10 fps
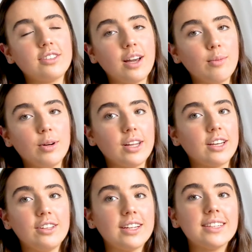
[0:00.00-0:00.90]
Come on,
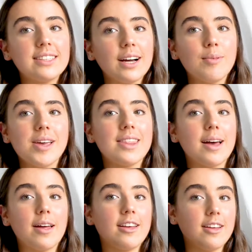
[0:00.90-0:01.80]
like, you need to tell me
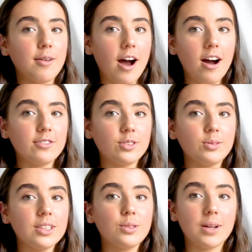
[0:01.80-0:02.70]
that
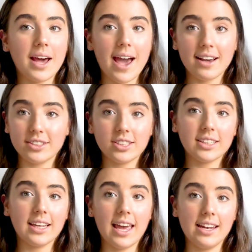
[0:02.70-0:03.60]
afterwards, when I
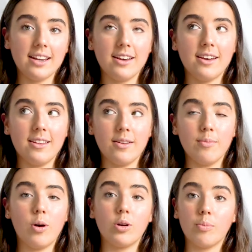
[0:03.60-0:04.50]
actually edited
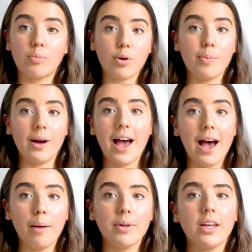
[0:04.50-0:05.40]
them on a proper
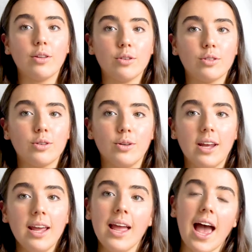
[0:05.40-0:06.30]
app, it looked good.
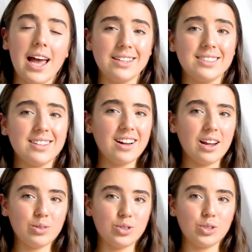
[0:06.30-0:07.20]
At the start,
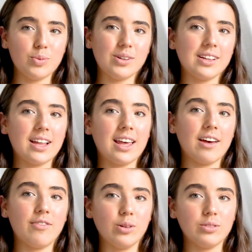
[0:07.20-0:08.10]
I was just putting like
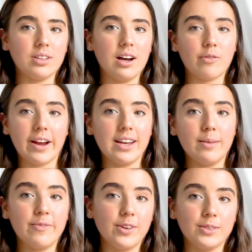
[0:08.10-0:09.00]
a
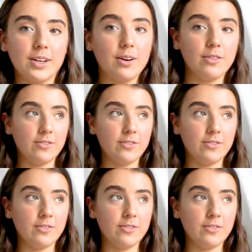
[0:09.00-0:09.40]
random filter on